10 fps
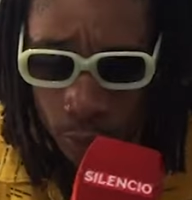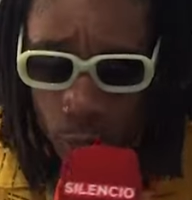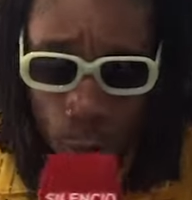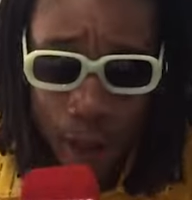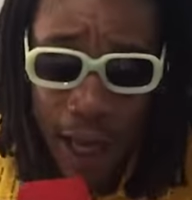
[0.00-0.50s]

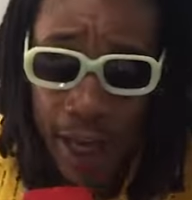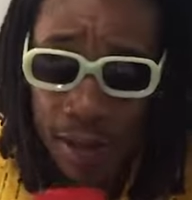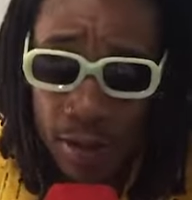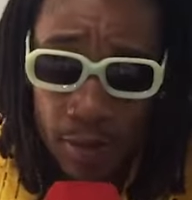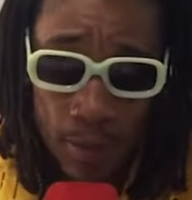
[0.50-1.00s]

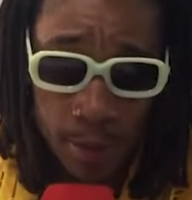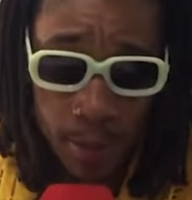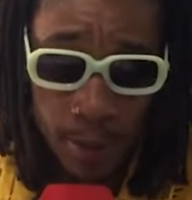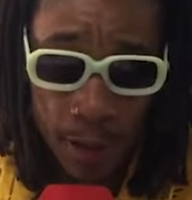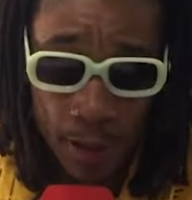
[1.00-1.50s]
relax
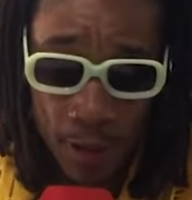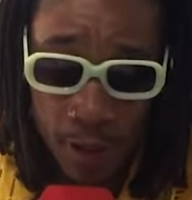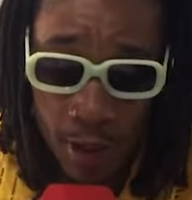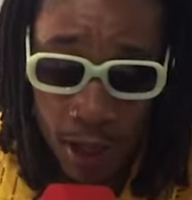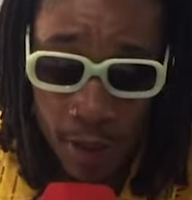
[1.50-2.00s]
because you
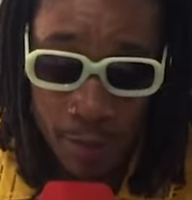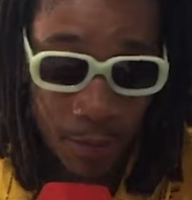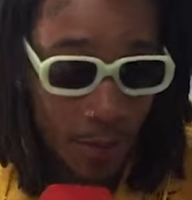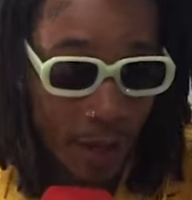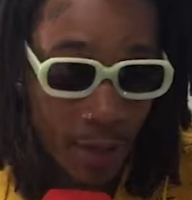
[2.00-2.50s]
can't
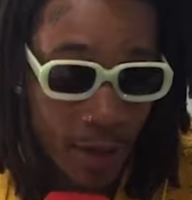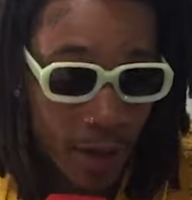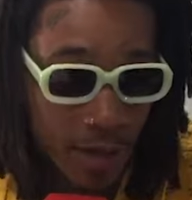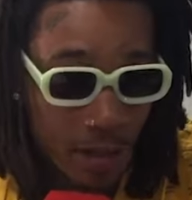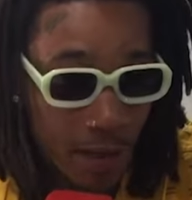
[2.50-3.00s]
you can't be all
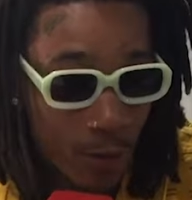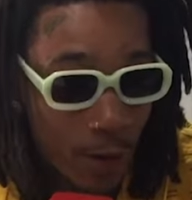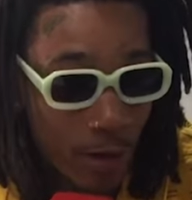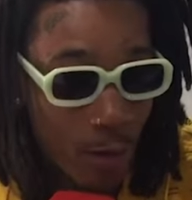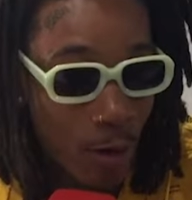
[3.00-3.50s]
stiff while
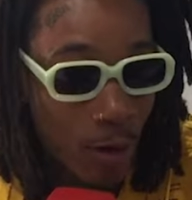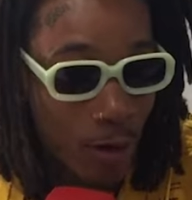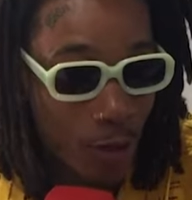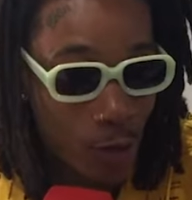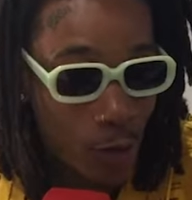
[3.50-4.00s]
you're rolling
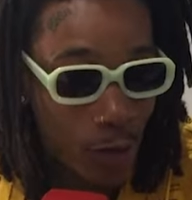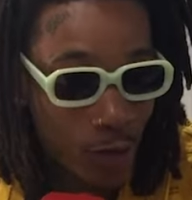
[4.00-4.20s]
a joint.